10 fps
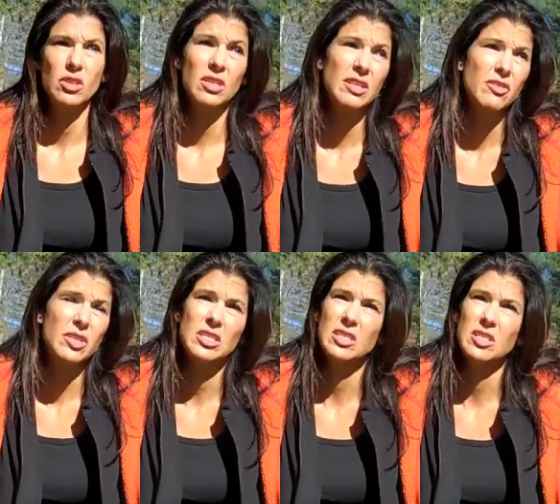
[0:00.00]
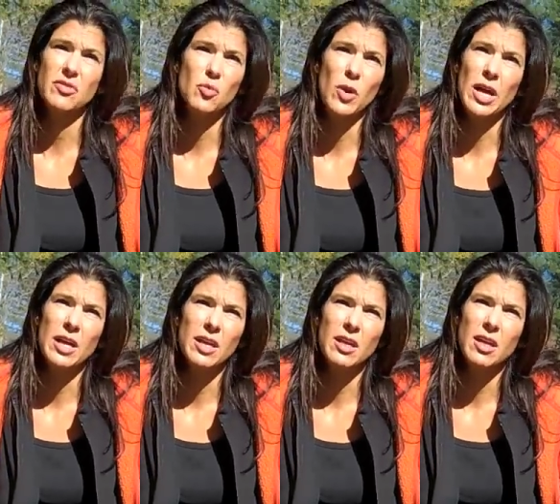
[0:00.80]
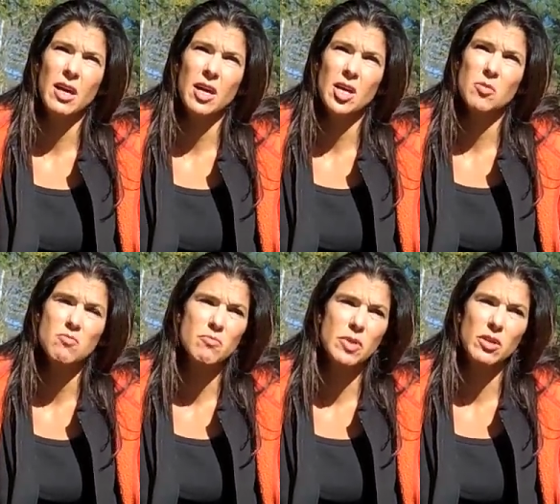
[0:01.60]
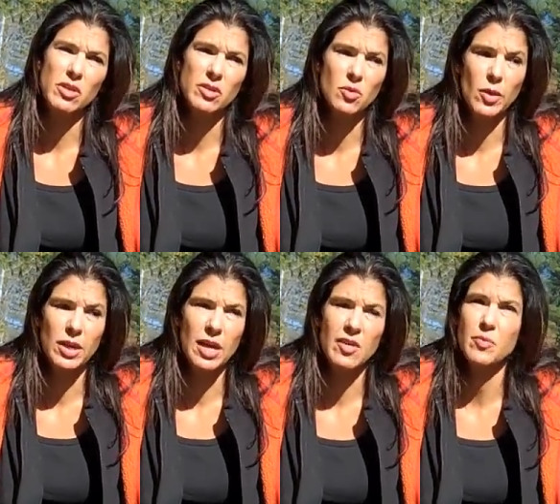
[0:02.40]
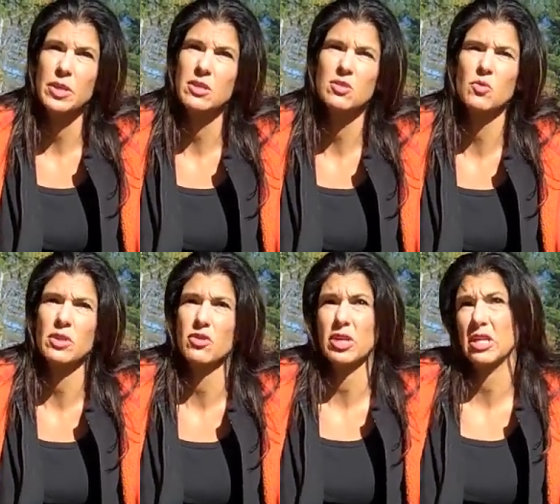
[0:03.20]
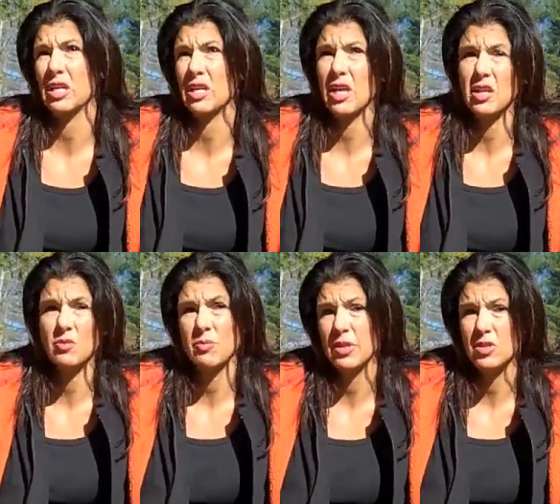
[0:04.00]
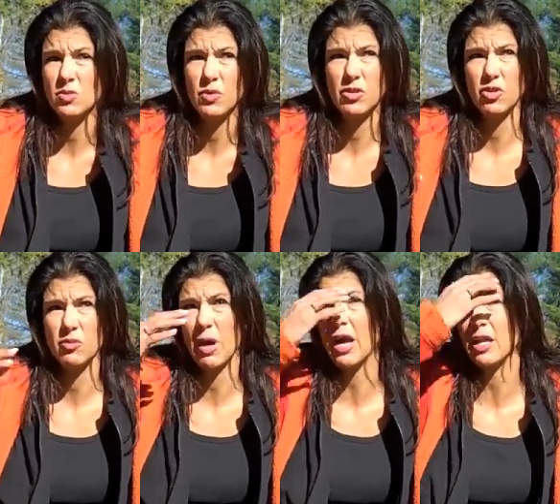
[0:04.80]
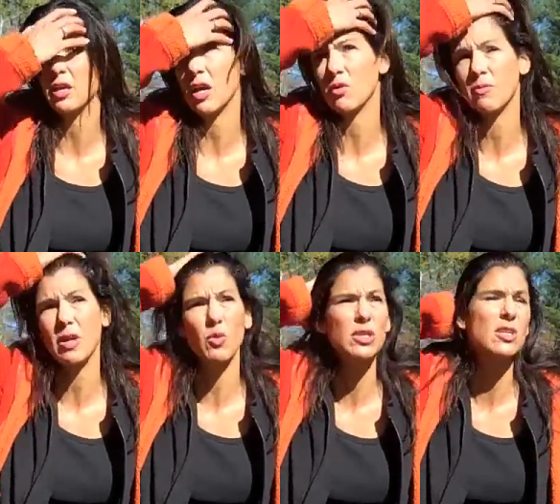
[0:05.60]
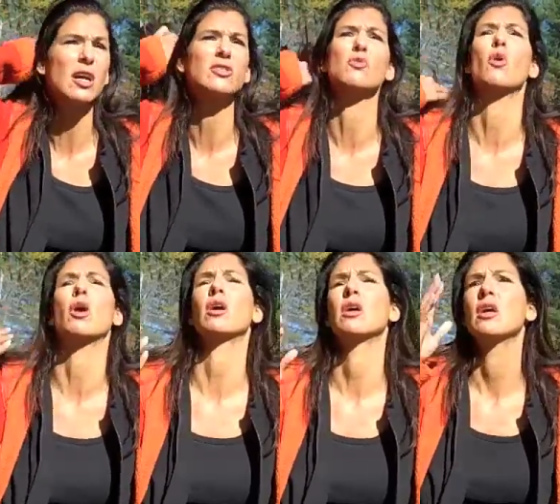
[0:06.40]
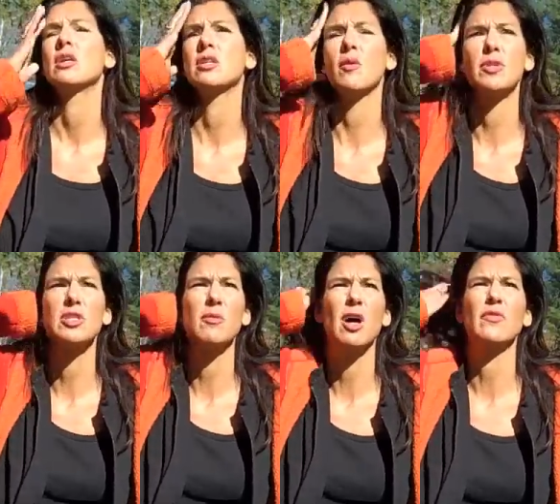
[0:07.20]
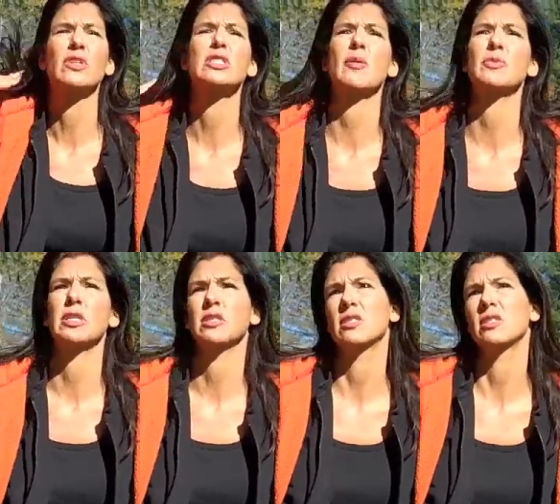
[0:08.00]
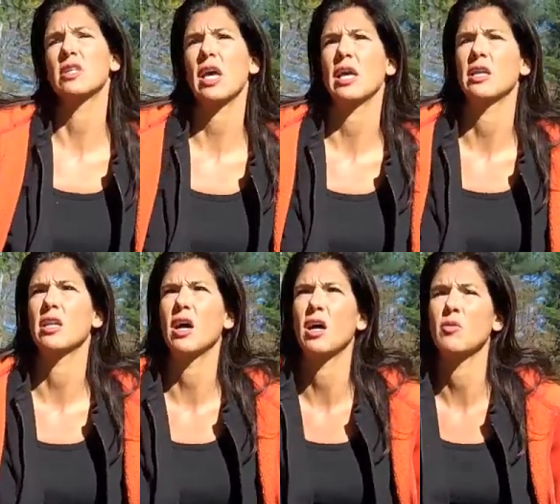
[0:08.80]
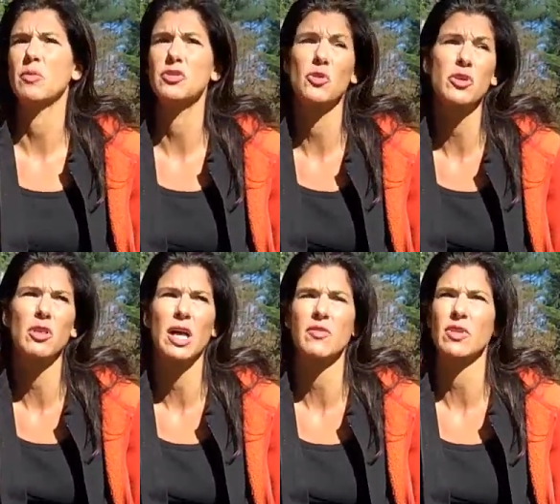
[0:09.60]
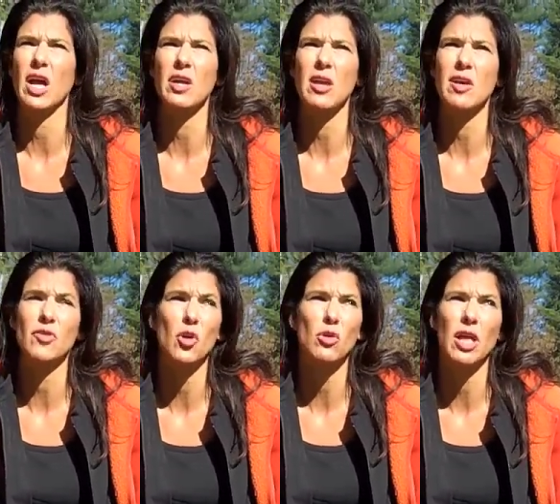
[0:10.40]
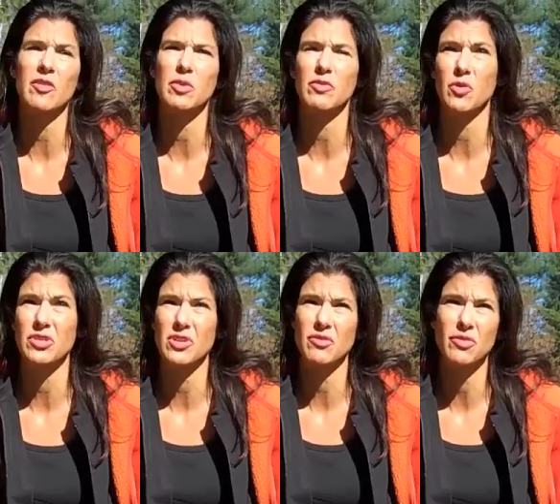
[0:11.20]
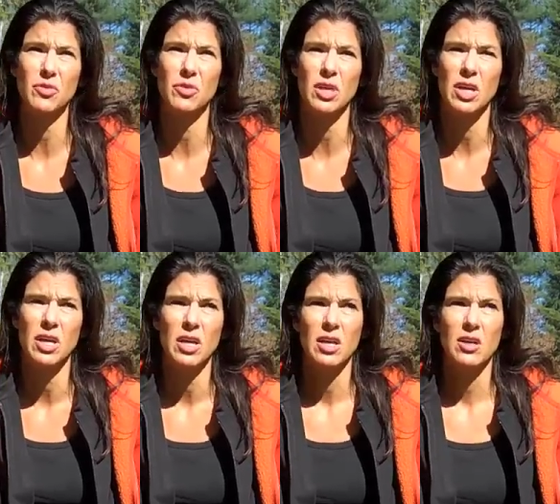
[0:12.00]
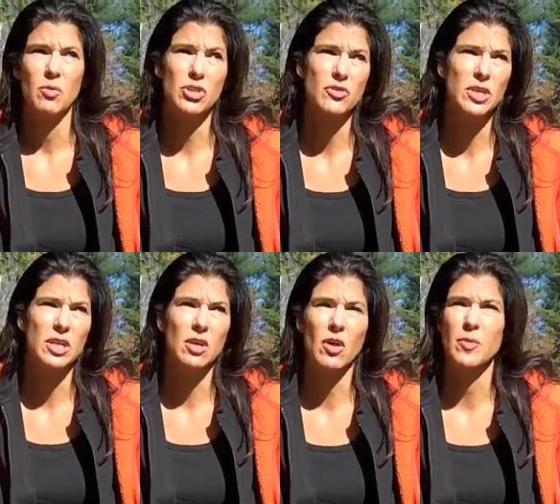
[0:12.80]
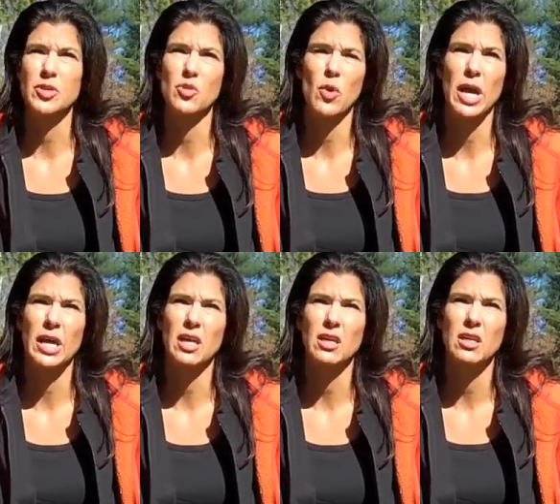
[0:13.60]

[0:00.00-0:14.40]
That there is a different way. Um, you know, there is a way to have peace with your eating and peace with your body, no matter what size you are, to come to some kind of acceptance and um, enjoy your life and not have your whole life be focused on food, what you're eating or how much you weigh.